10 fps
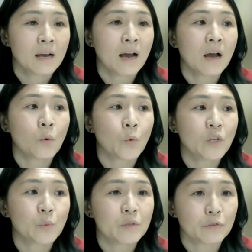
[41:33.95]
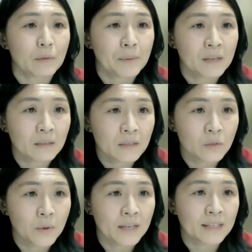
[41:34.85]
which was repealed in
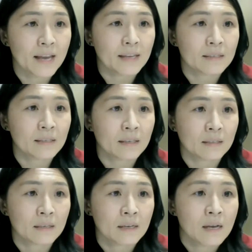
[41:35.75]
2018,